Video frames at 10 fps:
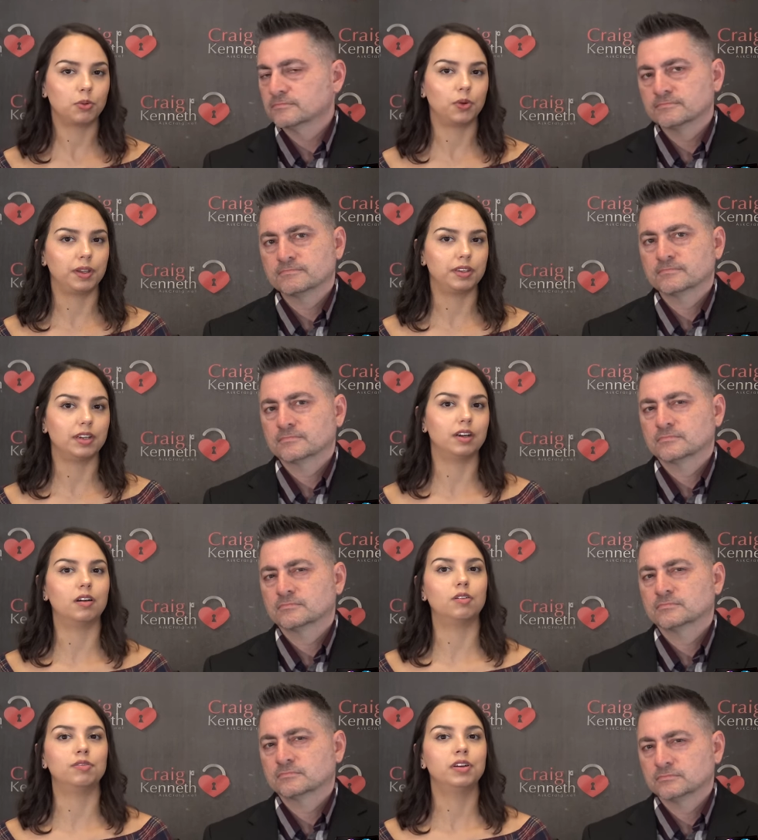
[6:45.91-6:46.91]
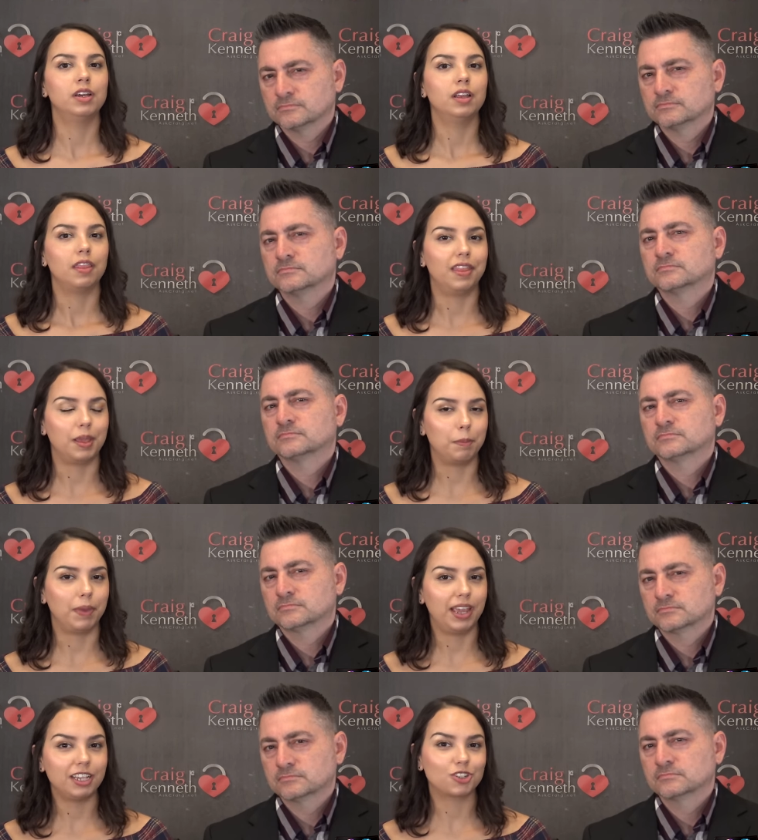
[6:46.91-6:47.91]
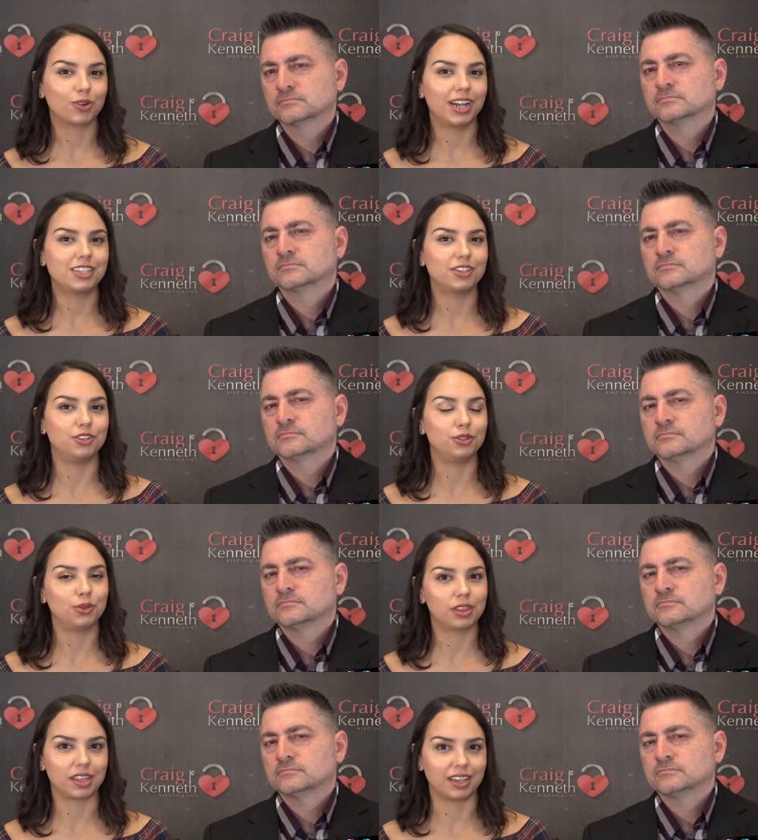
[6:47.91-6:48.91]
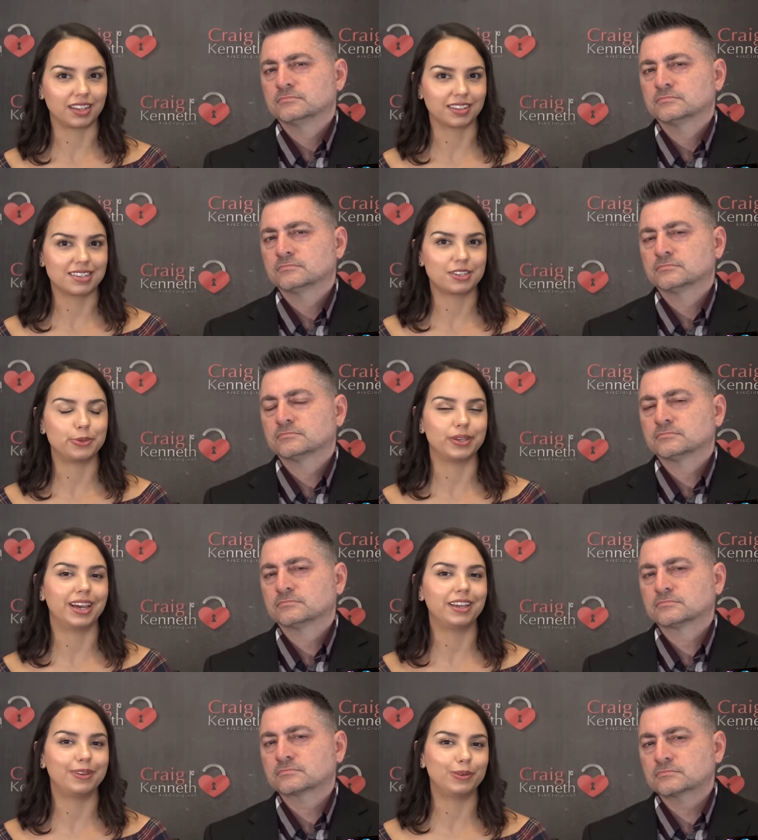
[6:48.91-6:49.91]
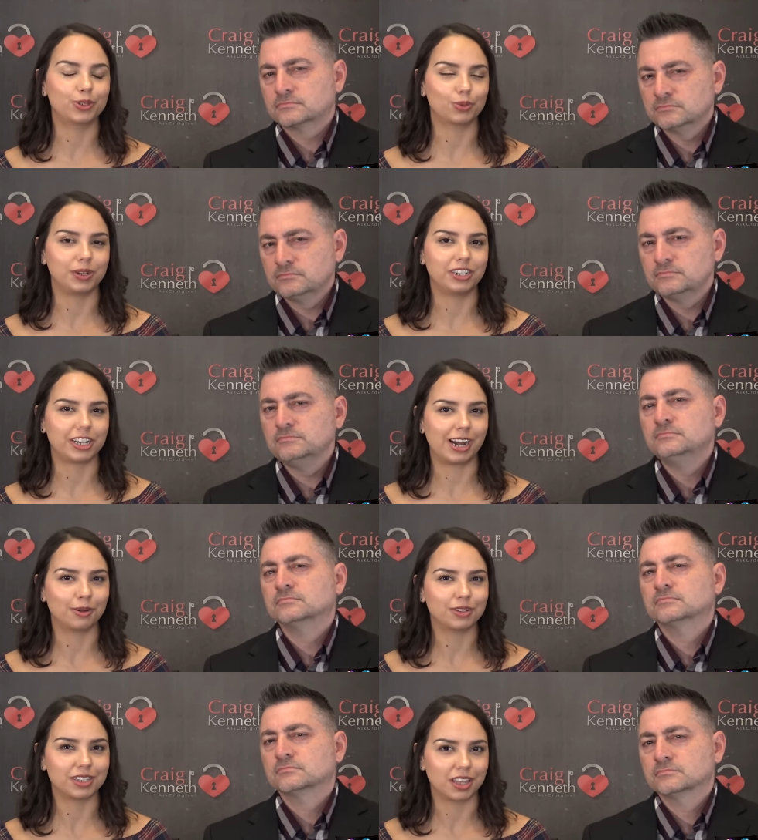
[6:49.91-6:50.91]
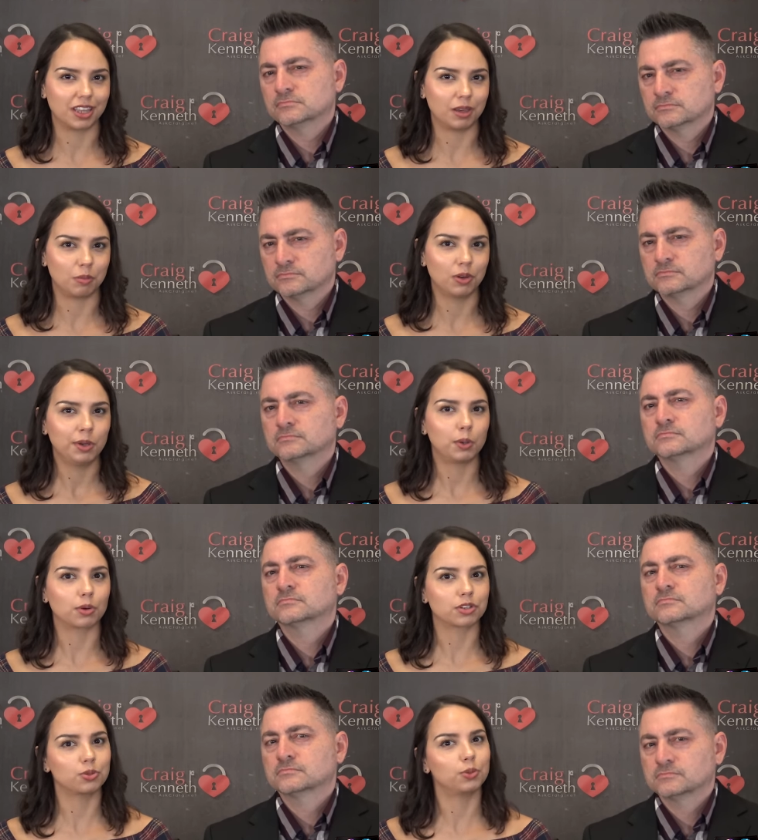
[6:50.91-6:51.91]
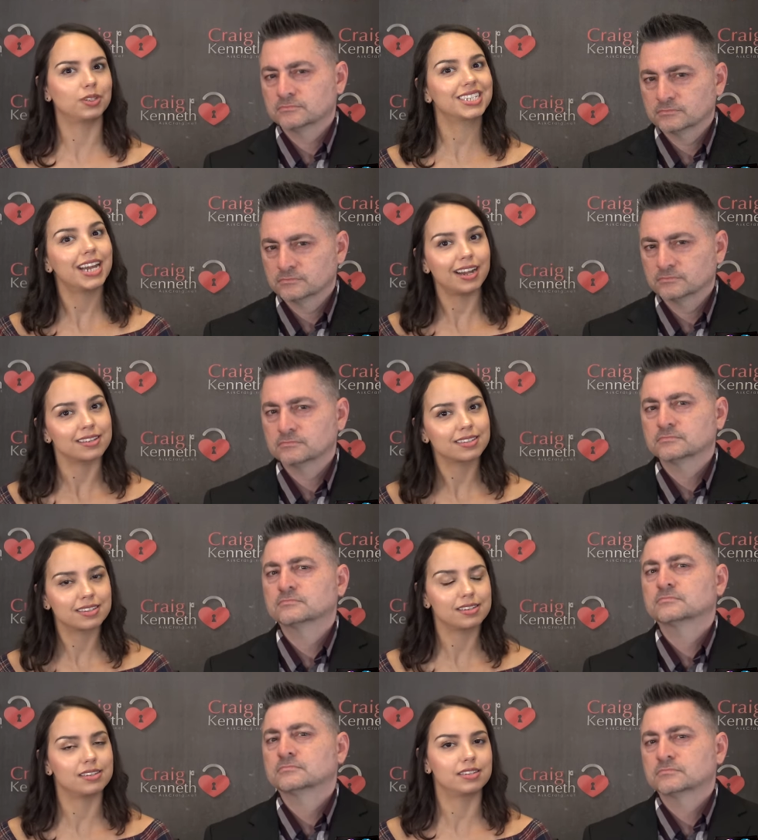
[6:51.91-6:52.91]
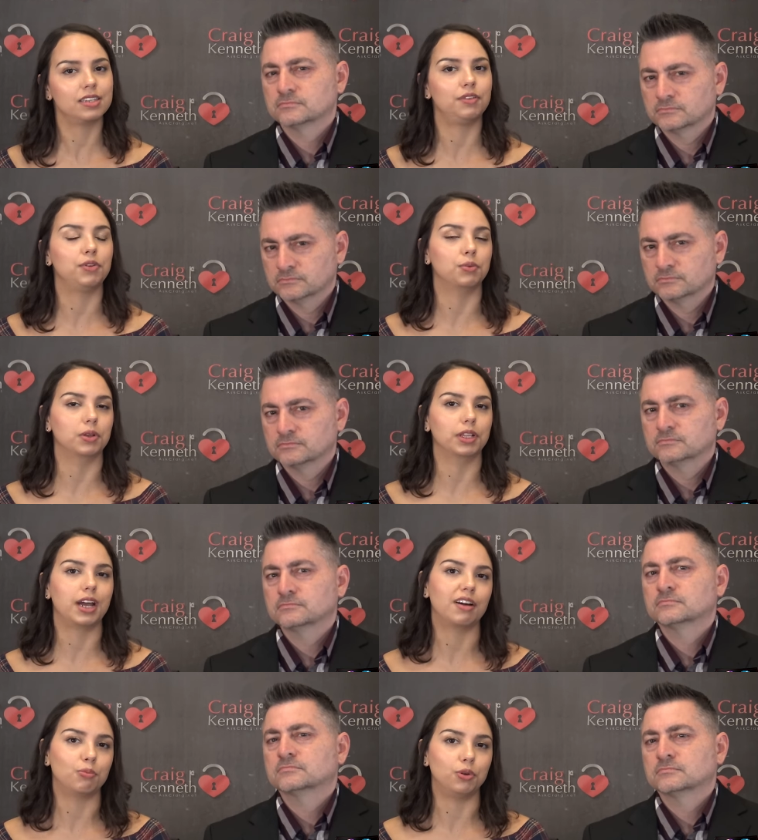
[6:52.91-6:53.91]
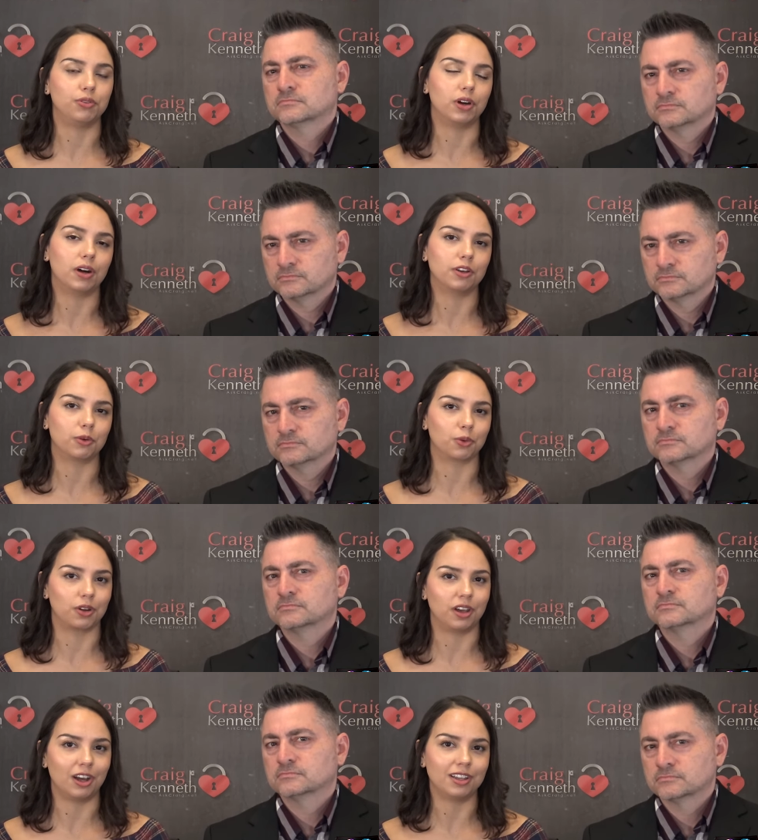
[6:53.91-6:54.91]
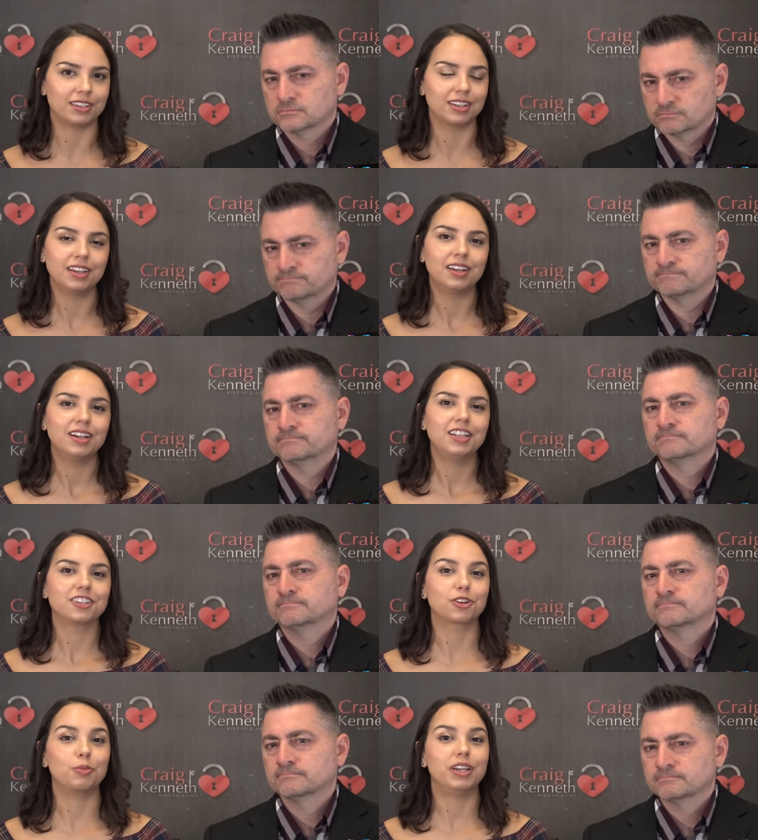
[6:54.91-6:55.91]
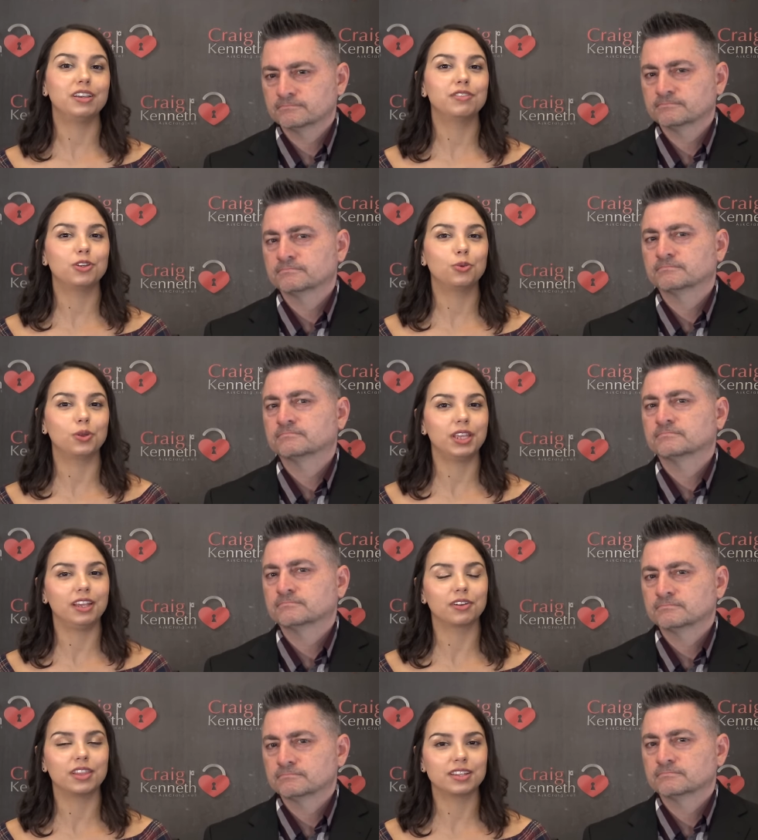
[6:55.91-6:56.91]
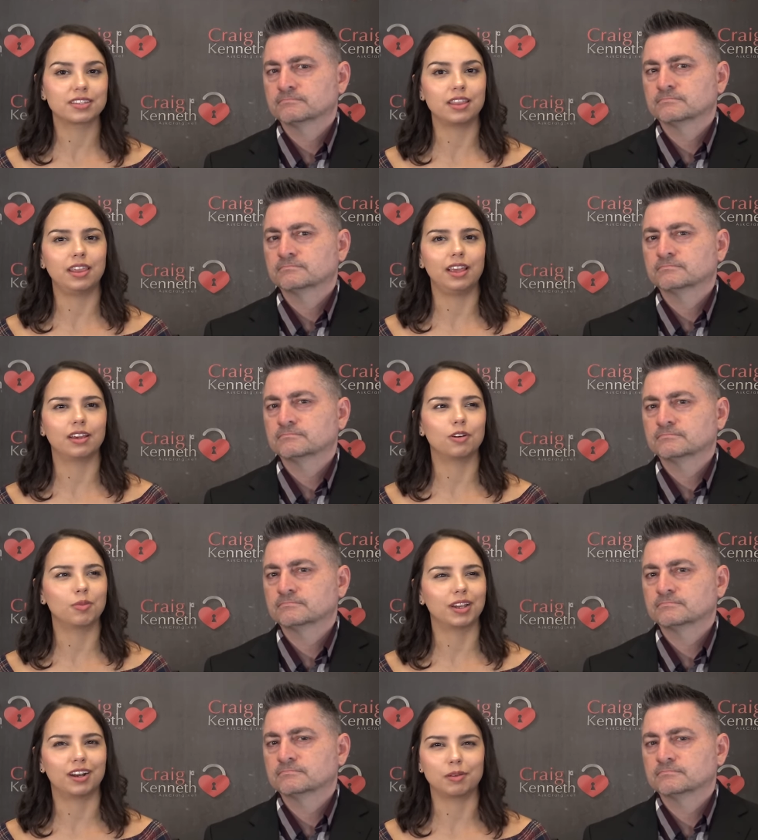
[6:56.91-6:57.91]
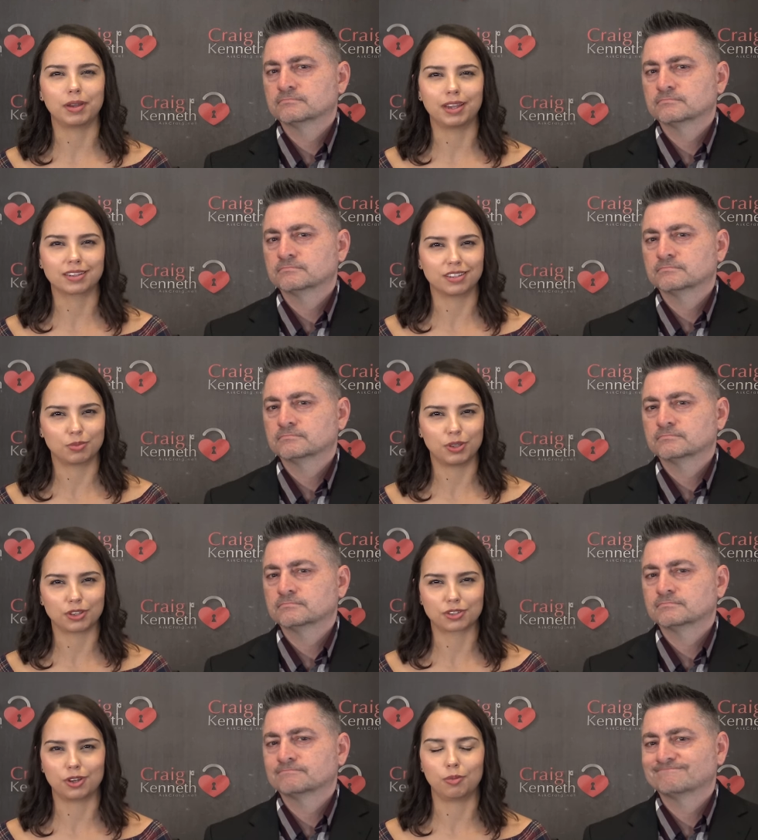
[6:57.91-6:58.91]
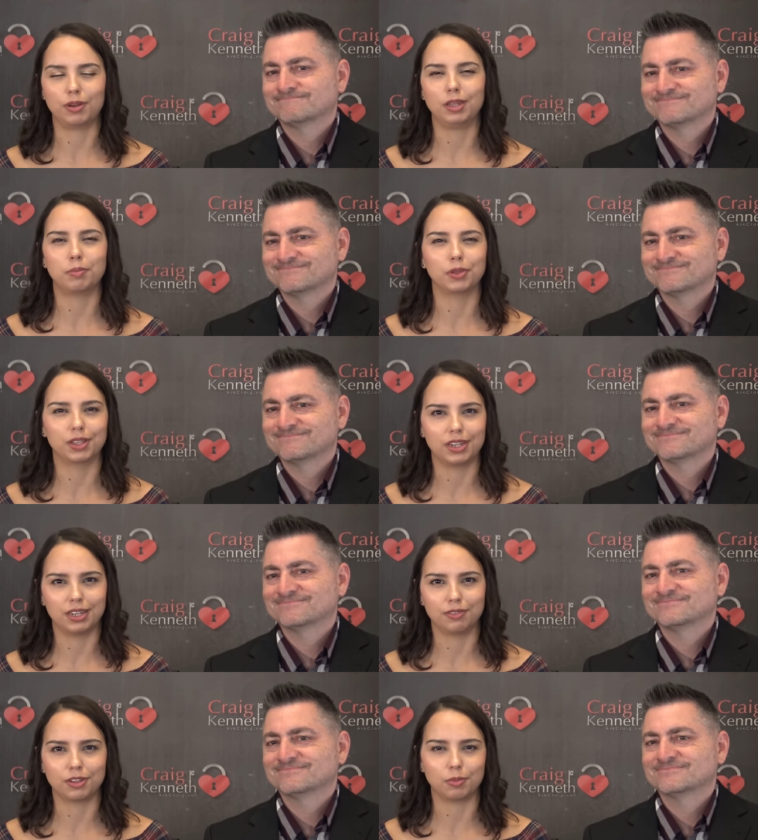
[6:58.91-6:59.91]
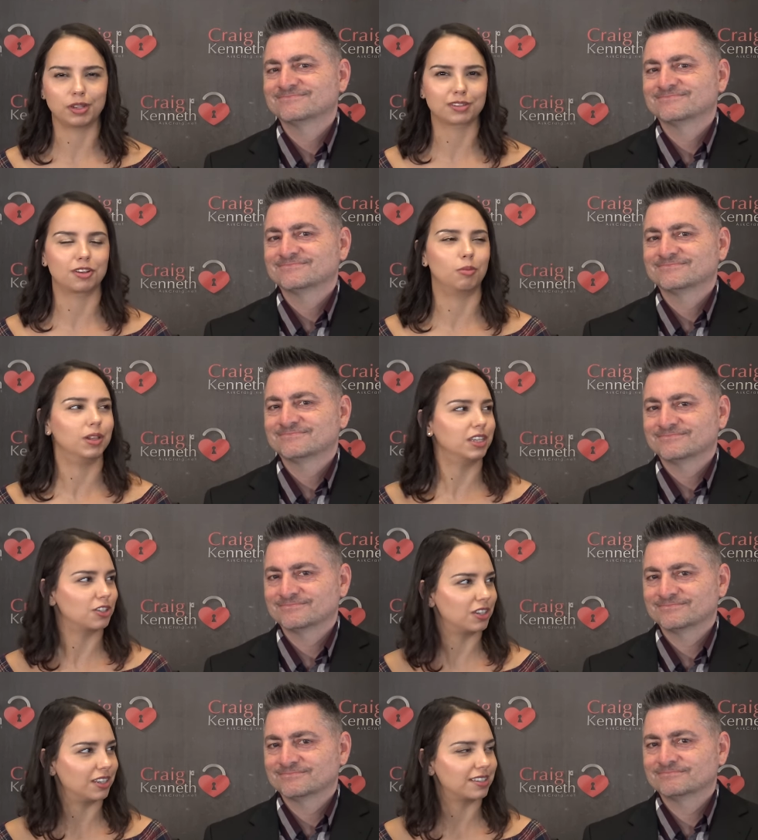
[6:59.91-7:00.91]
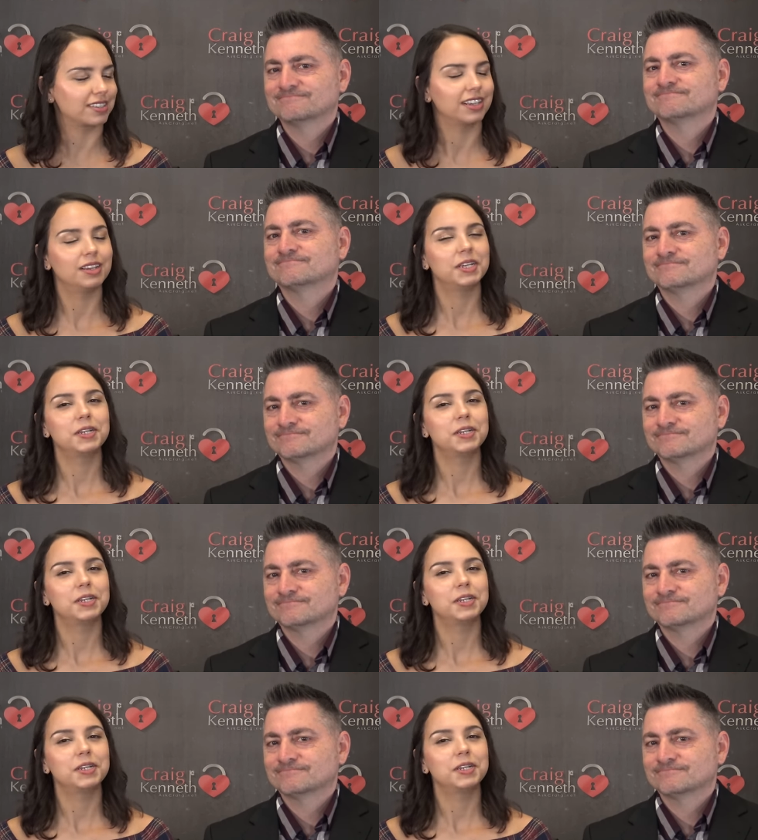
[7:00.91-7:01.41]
Speaker 1: point of they may try to do things to get you to reach out to them or to test to see if you really have moved on or not. Mm-hmm. So many of you will hear this and think, oh my God, my ex is being so manipulative, they're being so malicious.